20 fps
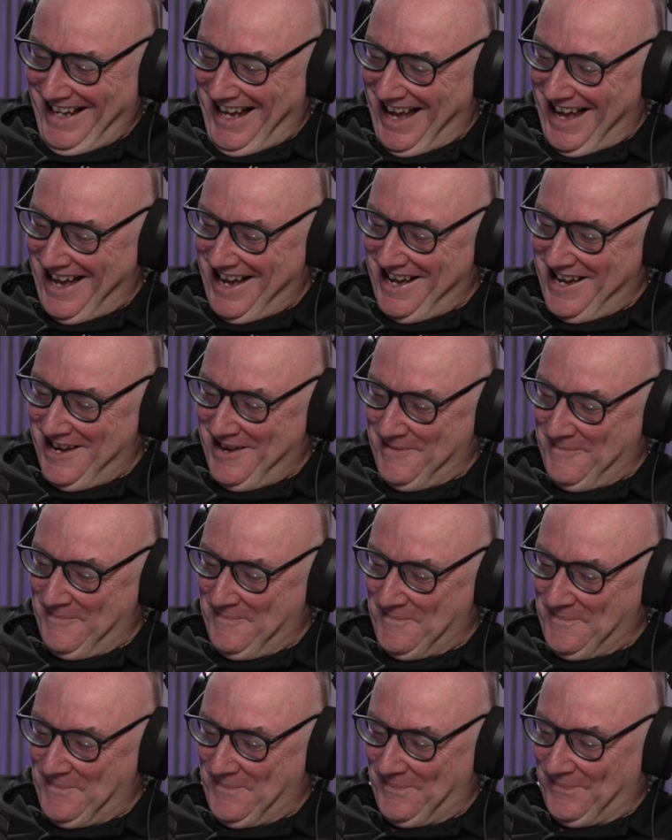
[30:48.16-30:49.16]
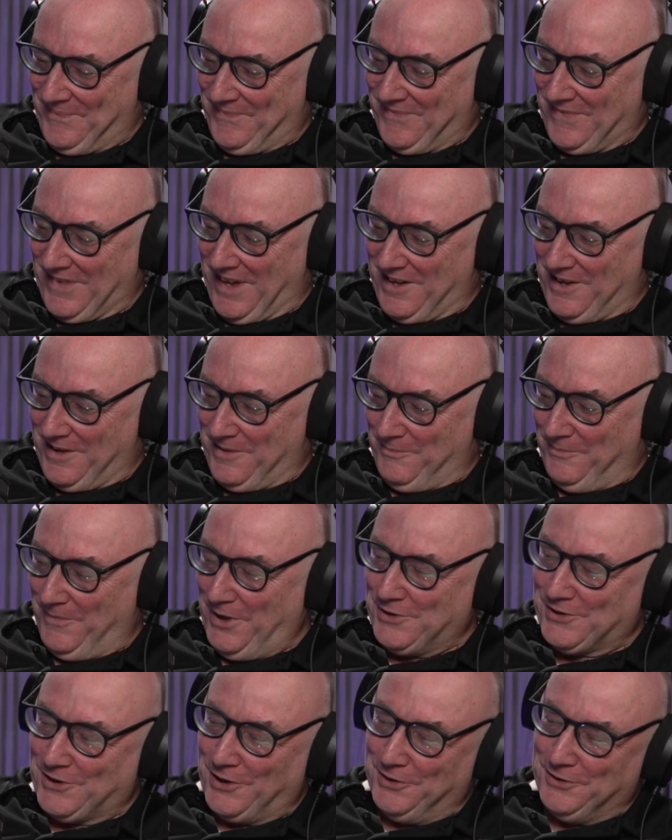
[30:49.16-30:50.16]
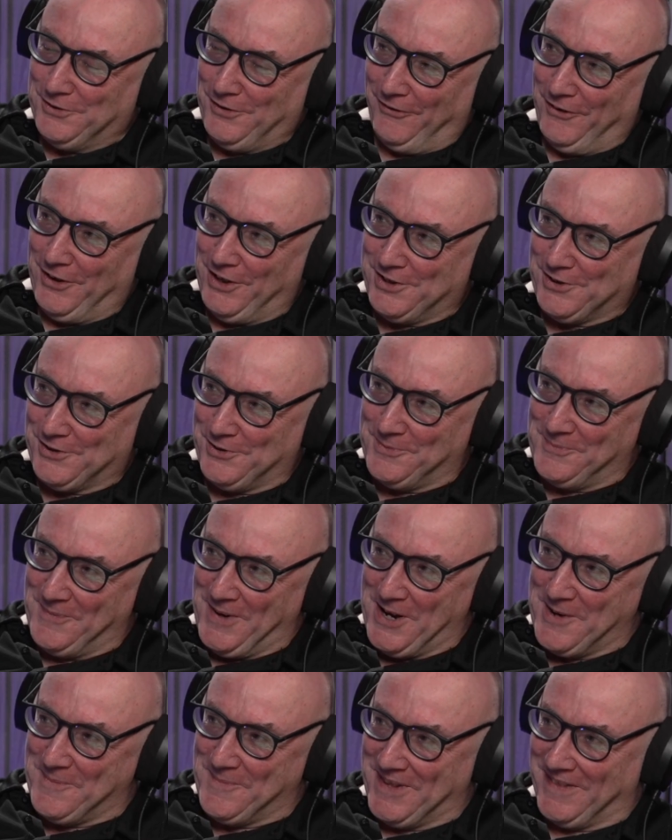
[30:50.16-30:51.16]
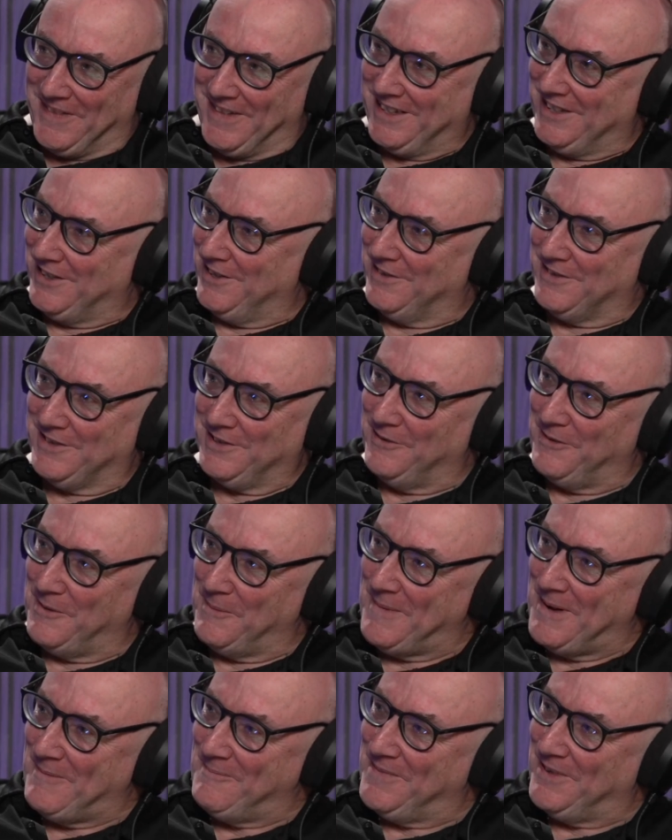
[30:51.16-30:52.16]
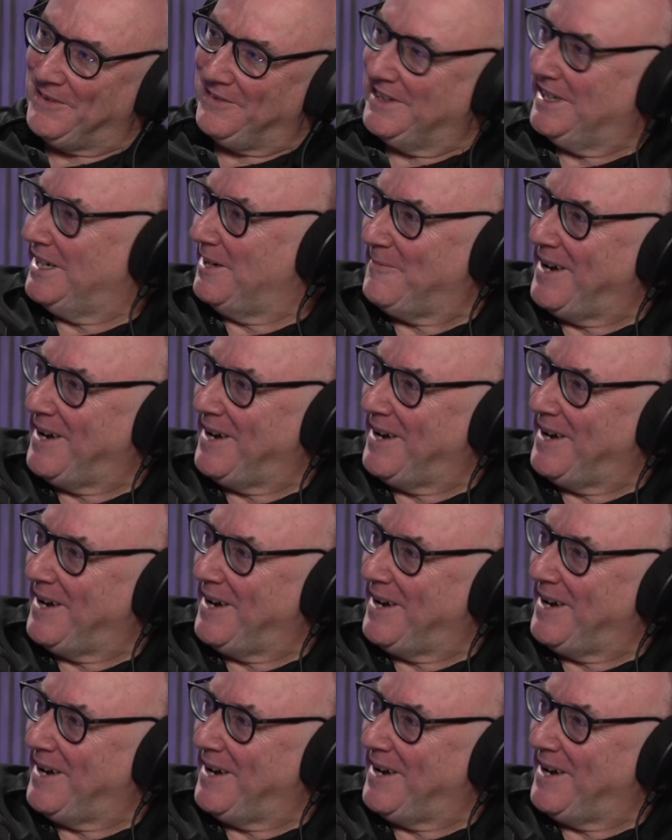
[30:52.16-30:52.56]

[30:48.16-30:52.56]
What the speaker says: Most controversial moment that you can remember in a